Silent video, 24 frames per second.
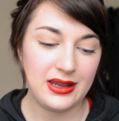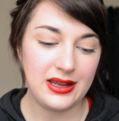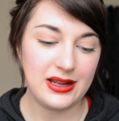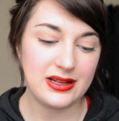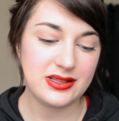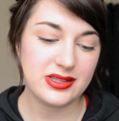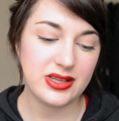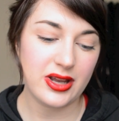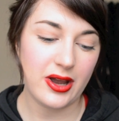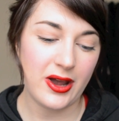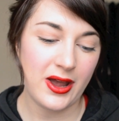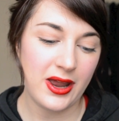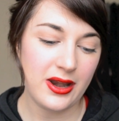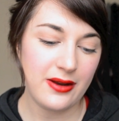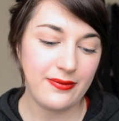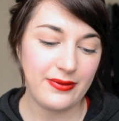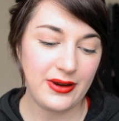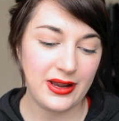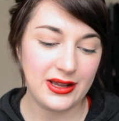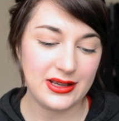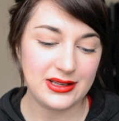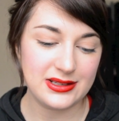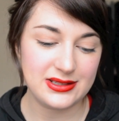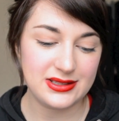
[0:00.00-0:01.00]
It's kind of
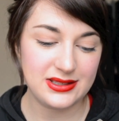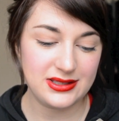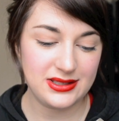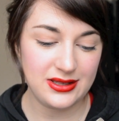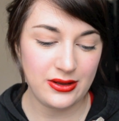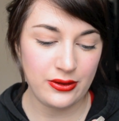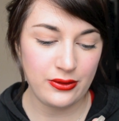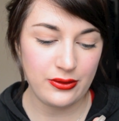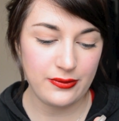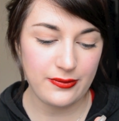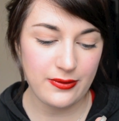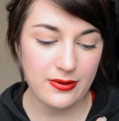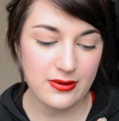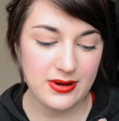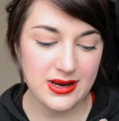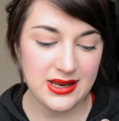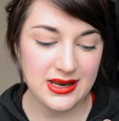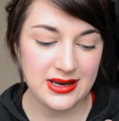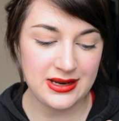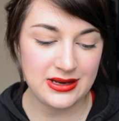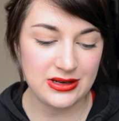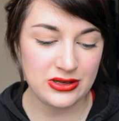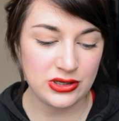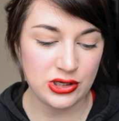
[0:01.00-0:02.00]
like a
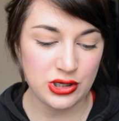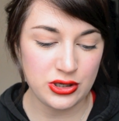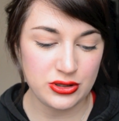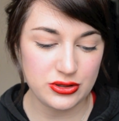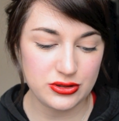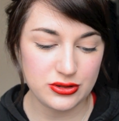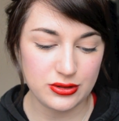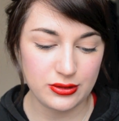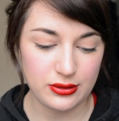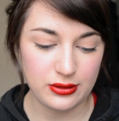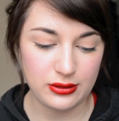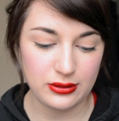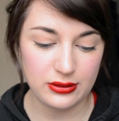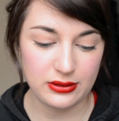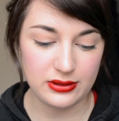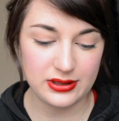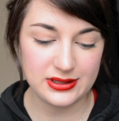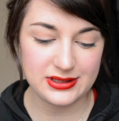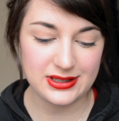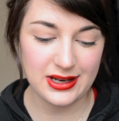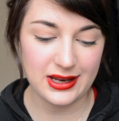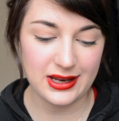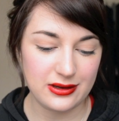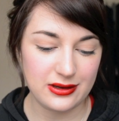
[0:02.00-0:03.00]
silvery neutral,
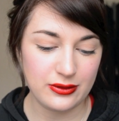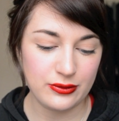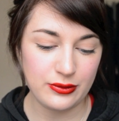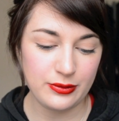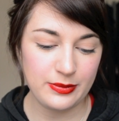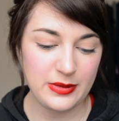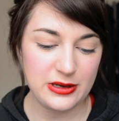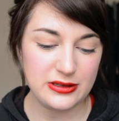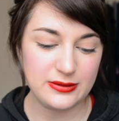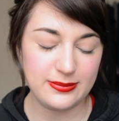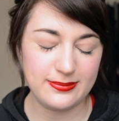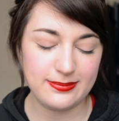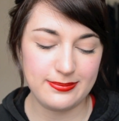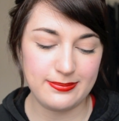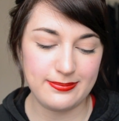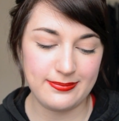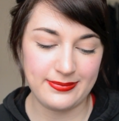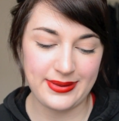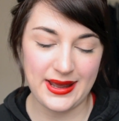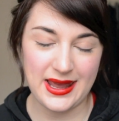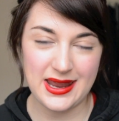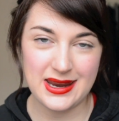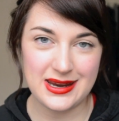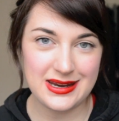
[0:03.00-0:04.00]
it's an almost
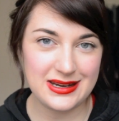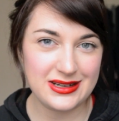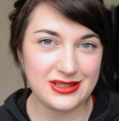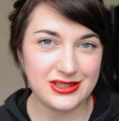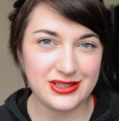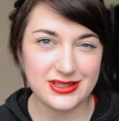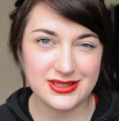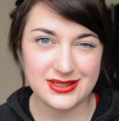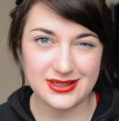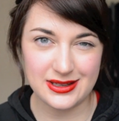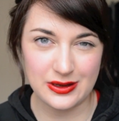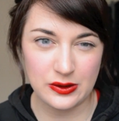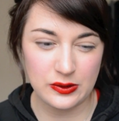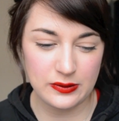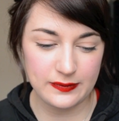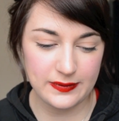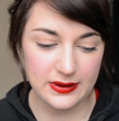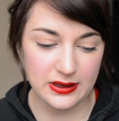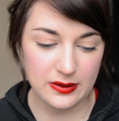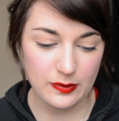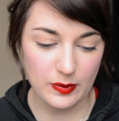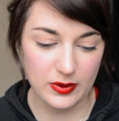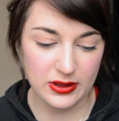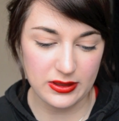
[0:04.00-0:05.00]
beige
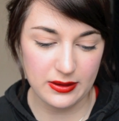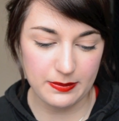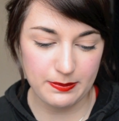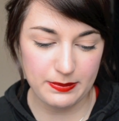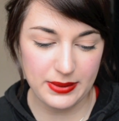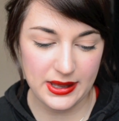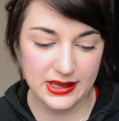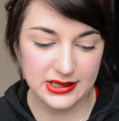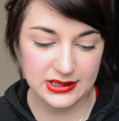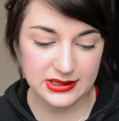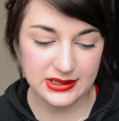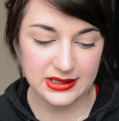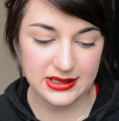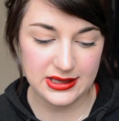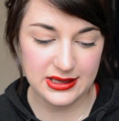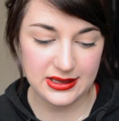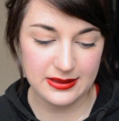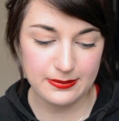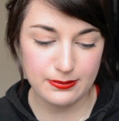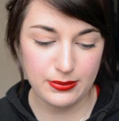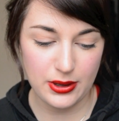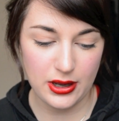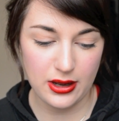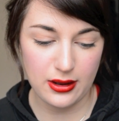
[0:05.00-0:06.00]
silver with a
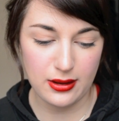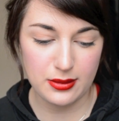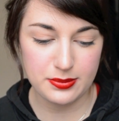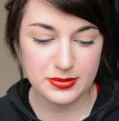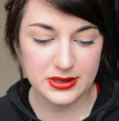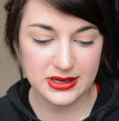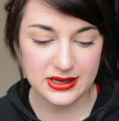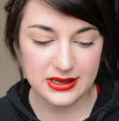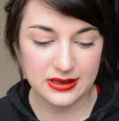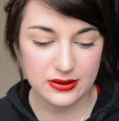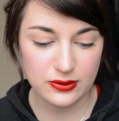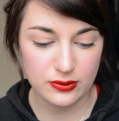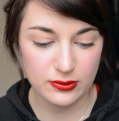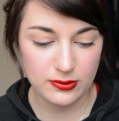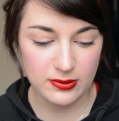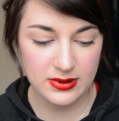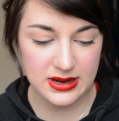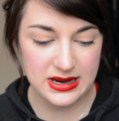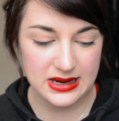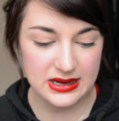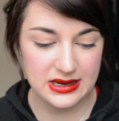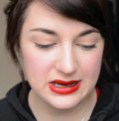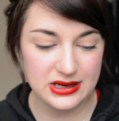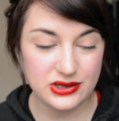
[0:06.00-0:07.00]
pinky, purpley,
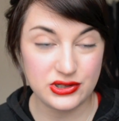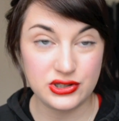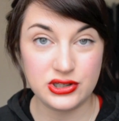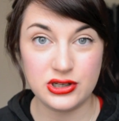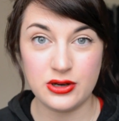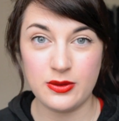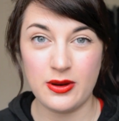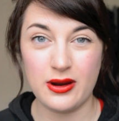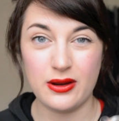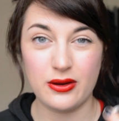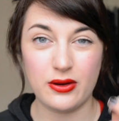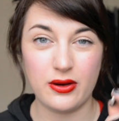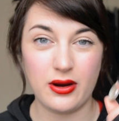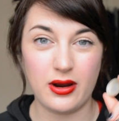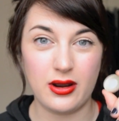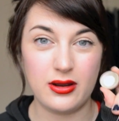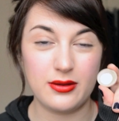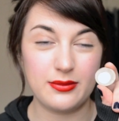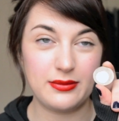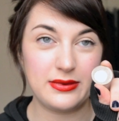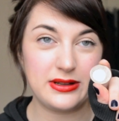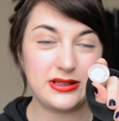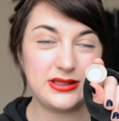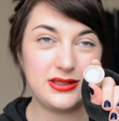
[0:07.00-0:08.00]
greeny
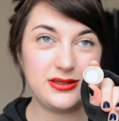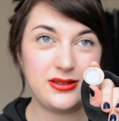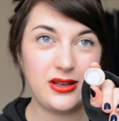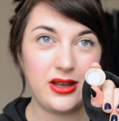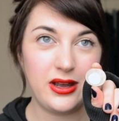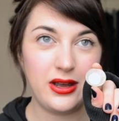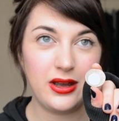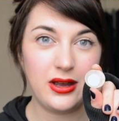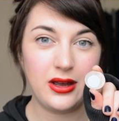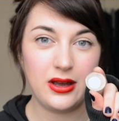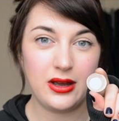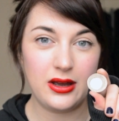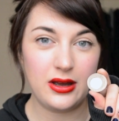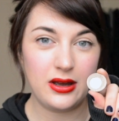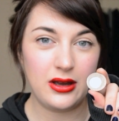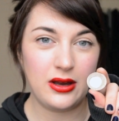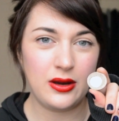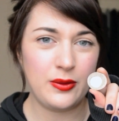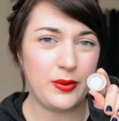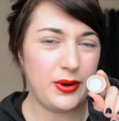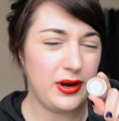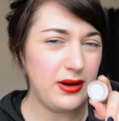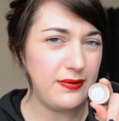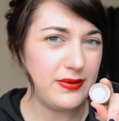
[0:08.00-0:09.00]
duochrome. It's
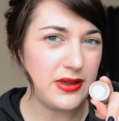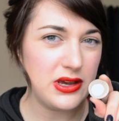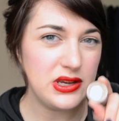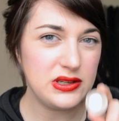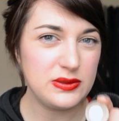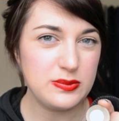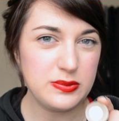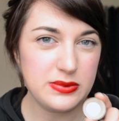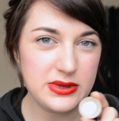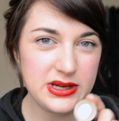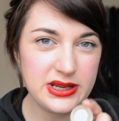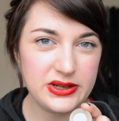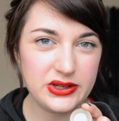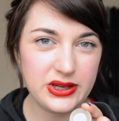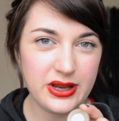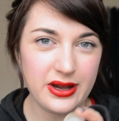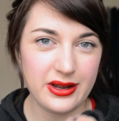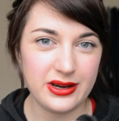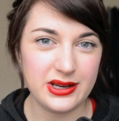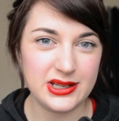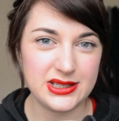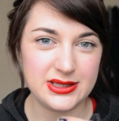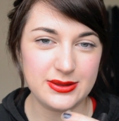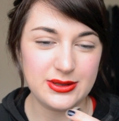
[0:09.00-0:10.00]
one of those weird
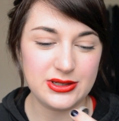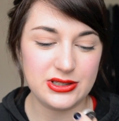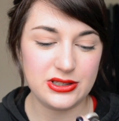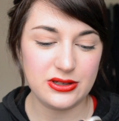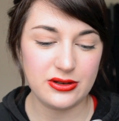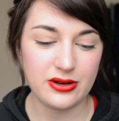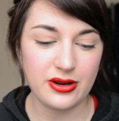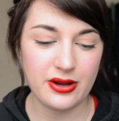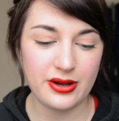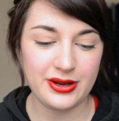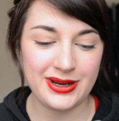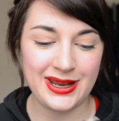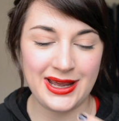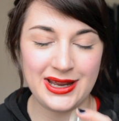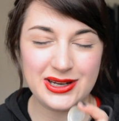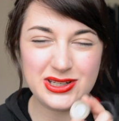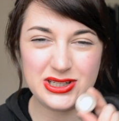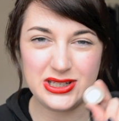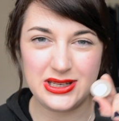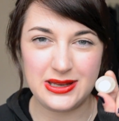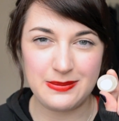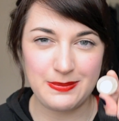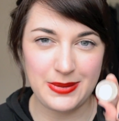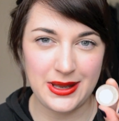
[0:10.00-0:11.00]
colours which you can't
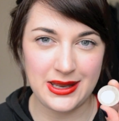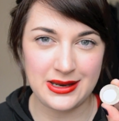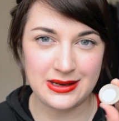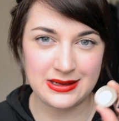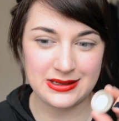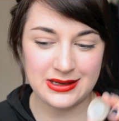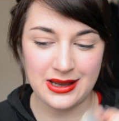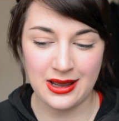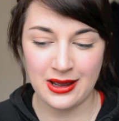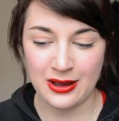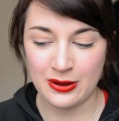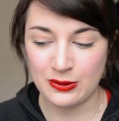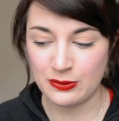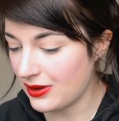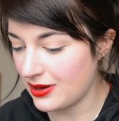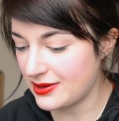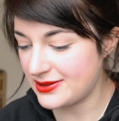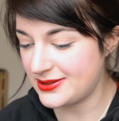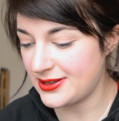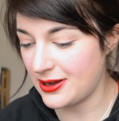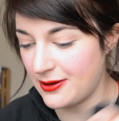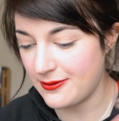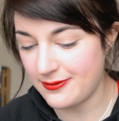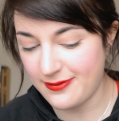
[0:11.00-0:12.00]
actually pin down.
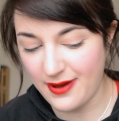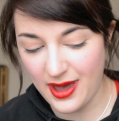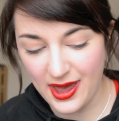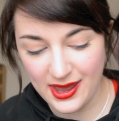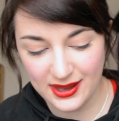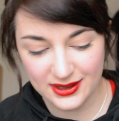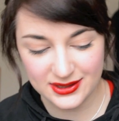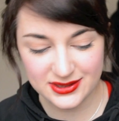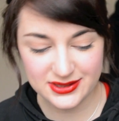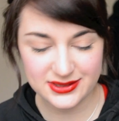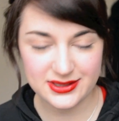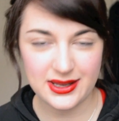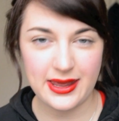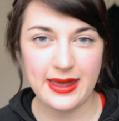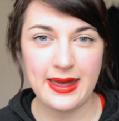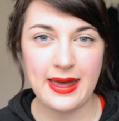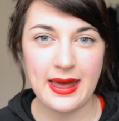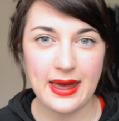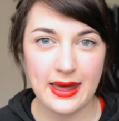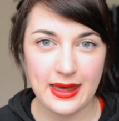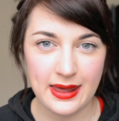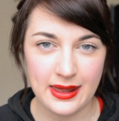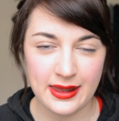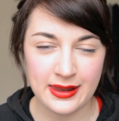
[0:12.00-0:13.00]
So Vex
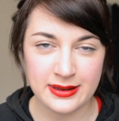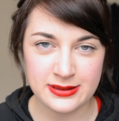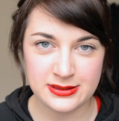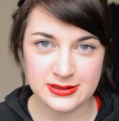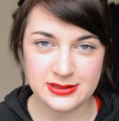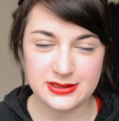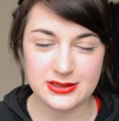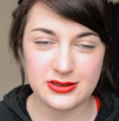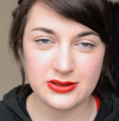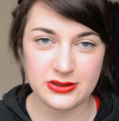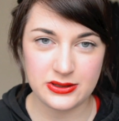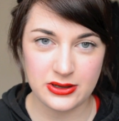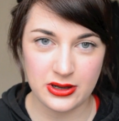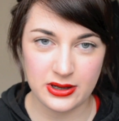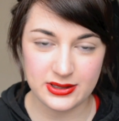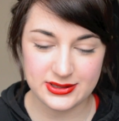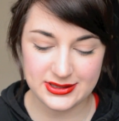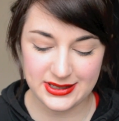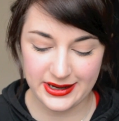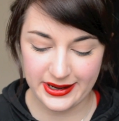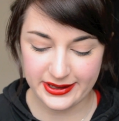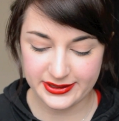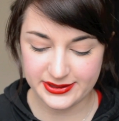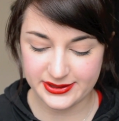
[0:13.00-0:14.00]
and
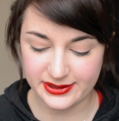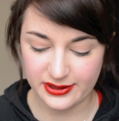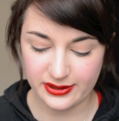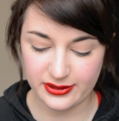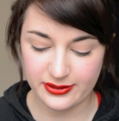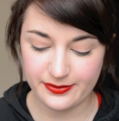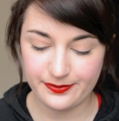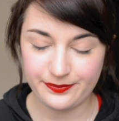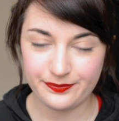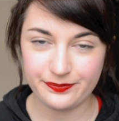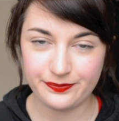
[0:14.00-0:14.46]
NARS Lhasa.